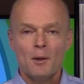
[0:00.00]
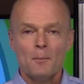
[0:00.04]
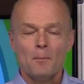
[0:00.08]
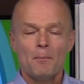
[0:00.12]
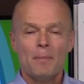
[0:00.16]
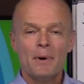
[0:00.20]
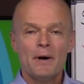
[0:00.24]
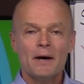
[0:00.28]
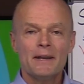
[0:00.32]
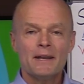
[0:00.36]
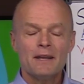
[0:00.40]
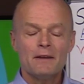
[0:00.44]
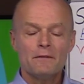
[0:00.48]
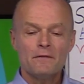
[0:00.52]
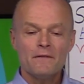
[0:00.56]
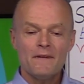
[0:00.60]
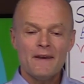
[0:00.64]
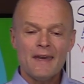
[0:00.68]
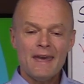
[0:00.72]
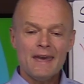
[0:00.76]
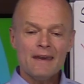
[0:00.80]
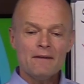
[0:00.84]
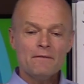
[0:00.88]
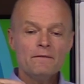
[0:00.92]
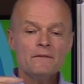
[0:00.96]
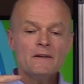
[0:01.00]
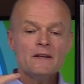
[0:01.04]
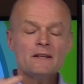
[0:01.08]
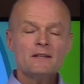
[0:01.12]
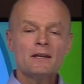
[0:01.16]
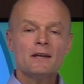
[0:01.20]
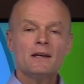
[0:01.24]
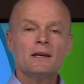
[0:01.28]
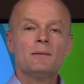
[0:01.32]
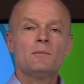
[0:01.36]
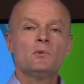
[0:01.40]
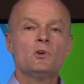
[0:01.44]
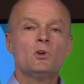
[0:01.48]
But if every
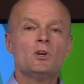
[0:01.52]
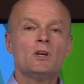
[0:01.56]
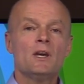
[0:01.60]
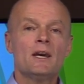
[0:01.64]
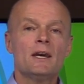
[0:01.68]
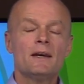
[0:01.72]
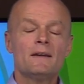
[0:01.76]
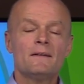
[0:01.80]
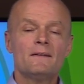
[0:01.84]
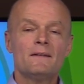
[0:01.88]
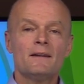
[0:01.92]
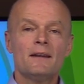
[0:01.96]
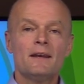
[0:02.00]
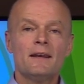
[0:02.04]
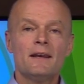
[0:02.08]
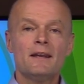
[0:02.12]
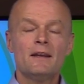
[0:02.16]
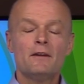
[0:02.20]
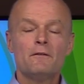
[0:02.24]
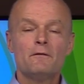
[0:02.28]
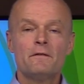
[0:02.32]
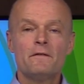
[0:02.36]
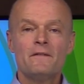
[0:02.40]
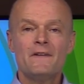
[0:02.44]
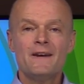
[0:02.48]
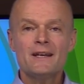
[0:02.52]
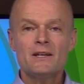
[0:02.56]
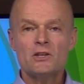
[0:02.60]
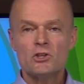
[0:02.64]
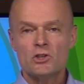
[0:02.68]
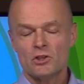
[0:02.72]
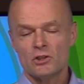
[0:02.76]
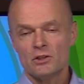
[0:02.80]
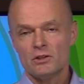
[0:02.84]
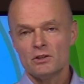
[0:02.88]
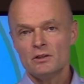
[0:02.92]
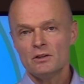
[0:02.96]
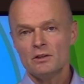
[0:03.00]
time you get an
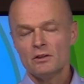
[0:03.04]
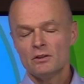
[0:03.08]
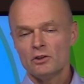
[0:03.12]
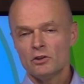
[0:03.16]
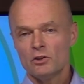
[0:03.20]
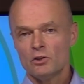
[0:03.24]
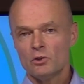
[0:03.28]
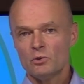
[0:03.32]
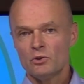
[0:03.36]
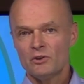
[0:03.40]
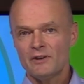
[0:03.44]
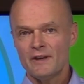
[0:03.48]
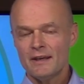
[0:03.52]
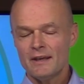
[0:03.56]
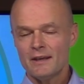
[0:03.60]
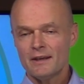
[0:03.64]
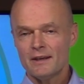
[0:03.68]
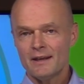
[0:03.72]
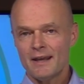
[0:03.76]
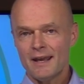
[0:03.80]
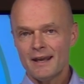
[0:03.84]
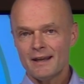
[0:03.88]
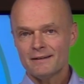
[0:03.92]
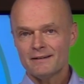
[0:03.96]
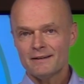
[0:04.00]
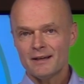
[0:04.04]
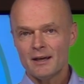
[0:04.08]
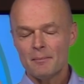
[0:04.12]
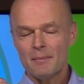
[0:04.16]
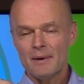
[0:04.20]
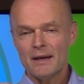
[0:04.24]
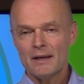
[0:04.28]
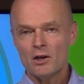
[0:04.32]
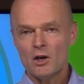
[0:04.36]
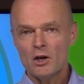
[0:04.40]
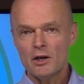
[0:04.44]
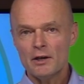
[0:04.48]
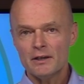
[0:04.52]
infection, you take an
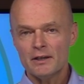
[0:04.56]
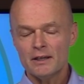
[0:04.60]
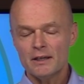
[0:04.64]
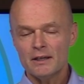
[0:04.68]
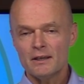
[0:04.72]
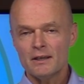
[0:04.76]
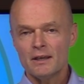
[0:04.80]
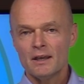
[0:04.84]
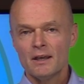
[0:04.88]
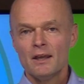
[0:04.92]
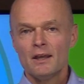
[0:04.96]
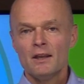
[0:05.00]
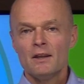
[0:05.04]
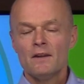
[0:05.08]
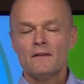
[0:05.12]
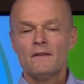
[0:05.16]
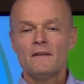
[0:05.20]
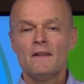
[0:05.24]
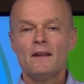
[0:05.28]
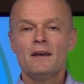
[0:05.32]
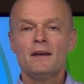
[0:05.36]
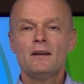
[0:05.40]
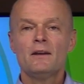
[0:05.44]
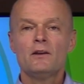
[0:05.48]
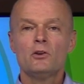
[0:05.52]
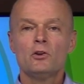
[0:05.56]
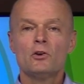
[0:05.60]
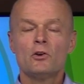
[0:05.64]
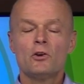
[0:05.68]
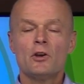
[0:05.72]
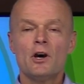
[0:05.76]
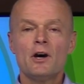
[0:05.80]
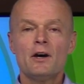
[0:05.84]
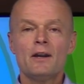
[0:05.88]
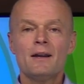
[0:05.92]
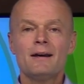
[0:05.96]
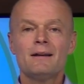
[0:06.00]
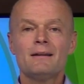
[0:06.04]
antibiotic, then you're
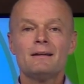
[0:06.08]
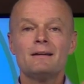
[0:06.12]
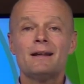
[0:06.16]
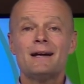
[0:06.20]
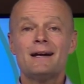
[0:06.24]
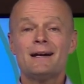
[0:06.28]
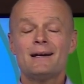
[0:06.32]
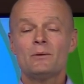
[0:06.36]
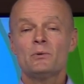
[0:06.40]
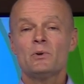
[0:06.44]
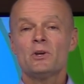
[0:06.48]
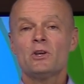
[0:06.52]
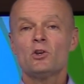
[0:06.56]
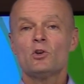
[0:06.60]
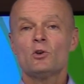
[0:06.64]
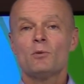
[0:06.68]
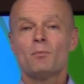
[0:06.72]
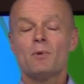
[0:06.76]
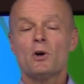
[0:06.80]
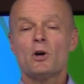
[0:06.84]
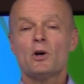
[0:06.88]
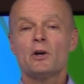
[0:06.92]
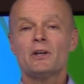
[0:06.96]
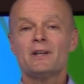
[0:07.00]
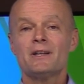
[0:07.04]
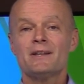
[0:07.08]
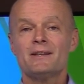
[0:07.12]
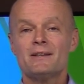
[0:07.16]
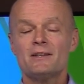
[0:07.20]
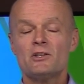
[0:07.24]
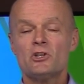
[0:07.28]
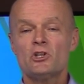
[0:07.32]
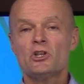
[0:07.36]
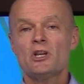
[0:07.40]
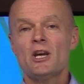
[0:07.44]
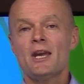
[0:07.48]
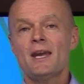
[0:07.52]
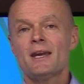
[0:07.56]
not allowing your body the
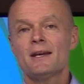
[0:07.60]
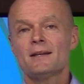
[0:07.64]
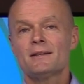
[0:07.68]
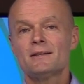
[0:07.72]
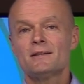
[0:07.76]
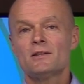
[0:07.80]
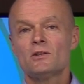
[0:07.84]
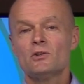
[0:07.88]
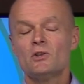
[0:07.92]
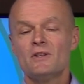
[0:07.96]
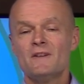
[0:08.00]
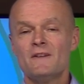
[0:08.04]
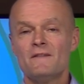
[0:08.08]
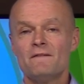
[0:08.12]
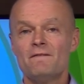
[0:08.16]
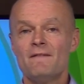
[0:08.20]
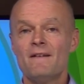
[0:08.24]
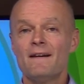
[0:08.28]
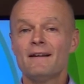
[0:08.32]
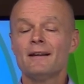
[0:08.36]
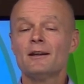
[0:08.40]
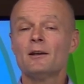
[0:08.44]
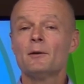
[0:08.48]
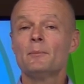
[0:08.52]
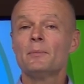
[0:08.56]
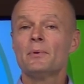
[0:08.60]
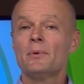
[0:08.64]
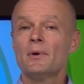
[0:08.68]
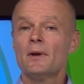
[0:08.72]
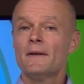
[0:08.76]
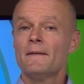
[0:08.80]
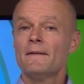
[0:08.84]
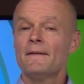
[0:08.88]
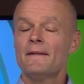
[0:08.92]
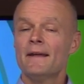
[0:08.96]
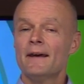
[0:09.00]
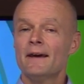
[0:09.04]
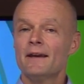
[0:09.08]
chance to develop
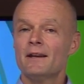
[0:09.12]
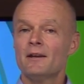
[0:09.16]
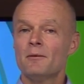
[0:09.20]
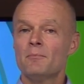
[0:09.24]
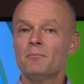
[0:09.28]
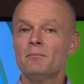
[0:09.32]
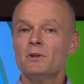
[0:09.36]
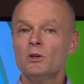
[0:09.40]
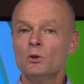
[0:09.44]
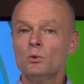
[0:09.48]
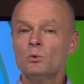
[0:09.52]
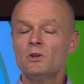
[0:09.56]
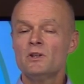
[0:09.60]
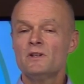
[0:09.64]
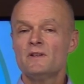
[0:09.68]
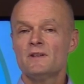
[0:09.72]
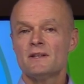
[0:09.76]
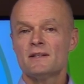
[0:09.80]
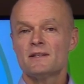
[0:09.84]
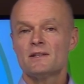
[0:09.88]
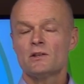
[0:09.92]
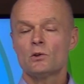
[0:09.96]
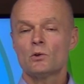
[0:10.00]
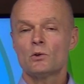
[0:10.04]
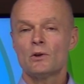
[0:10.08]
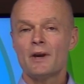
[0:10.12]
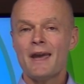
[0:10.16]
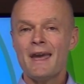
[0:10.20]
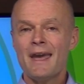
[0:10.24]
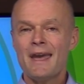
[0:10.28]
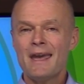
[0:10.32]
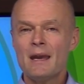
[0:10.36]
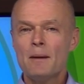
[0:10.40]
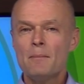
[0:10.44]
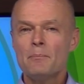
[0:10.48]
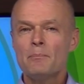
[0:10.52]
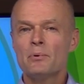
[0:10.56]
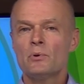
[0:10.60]
that immunity. So you're
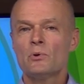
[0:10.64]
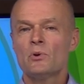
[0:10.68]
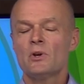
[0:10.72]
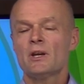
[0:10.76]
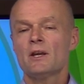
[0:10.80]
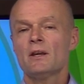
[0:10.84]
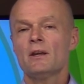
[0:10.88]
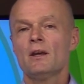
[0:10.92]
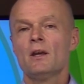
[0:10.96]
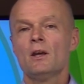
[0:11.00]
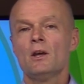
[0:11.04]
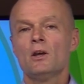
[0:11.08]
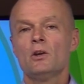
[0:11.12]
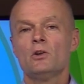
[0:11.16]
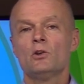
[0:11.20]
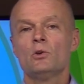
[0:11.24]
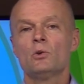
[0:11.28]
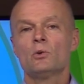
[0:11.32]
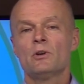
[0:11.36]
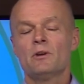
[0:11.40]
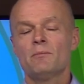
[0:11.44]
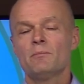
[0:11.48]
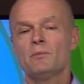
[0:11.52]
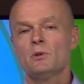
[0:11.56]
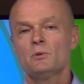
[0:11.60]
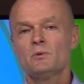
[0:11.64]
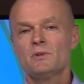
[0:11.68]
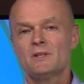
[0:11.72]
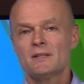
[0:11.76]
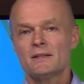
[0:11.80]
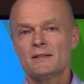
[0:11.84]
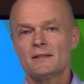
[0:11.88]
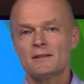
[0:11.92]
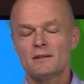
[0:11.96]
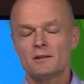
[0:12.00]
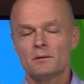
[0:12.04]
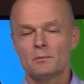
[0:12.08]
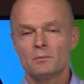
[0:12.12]
hampering your immune
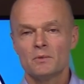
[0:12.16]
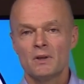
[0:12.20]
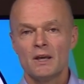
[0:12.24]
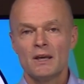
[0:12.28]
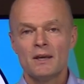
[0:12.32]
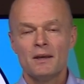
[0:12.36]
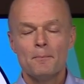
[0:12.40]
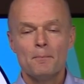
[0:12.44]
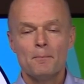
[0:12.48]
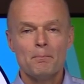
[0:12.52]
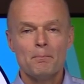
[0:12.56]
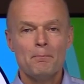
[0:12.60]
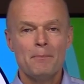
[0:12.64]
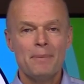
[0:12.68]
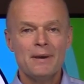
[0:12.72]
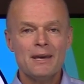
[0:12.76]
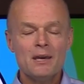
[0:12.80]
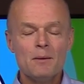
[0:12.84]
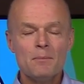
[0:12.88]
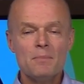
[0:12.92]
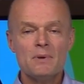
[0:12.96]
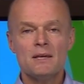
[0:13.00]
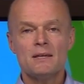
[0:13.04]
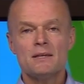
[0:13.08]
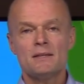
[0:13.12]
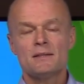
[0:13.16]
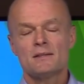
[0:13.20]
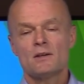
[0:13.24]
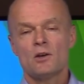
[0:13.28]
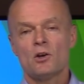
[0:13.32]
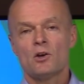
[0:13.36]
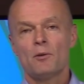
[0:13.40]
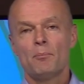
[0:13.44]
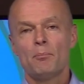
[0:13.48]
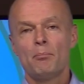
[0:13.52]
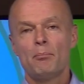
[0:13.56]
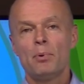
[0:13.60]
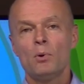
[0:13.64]
system. Babies
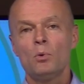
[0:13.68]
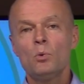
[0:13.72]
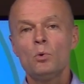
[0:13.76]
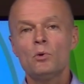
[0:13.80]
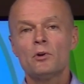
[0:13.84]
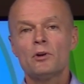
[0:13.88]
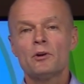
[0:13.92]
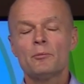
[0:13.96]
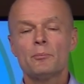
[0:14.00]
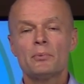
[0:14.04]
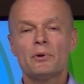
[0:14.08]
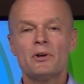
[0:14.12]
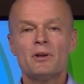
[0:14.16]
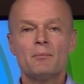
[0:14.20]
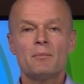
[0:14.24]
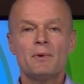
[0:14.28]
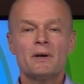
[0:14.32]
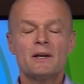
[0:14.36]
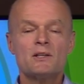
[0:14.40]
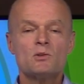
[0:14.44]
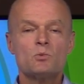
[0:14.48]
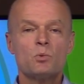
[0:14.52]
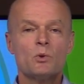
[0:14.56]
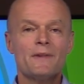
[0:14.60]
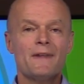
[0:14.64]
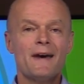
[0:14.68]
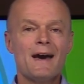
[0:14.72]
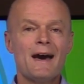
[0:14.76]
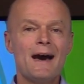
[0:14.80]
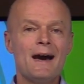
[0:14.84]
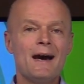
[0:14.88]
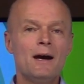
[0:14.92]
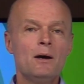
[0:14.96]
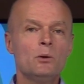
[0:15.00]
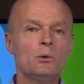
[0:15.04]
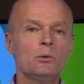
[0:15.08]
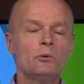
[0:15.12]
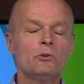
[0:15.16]
are born pretty much
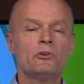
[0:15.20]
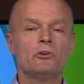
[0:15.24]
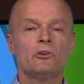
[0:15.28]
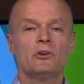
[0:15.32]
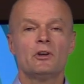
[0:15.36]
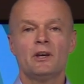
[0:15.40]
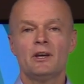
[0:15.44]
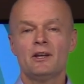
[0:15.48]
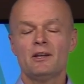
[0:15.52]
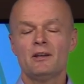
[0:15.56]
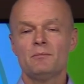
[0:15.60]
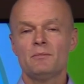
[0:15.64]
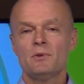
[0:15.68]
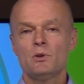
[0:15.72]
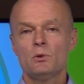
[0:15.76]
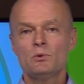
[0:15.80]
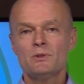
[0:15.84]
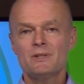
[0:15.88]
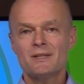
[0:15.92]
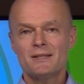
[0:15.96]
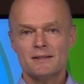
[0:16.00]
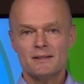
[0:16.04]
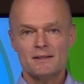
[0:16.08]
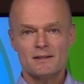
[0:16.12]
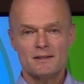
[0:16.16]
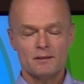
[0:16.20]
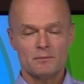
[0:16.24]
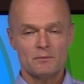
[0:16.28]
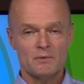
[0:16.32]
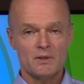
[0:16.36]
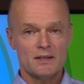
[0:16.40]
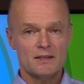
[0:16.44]
without an immune system.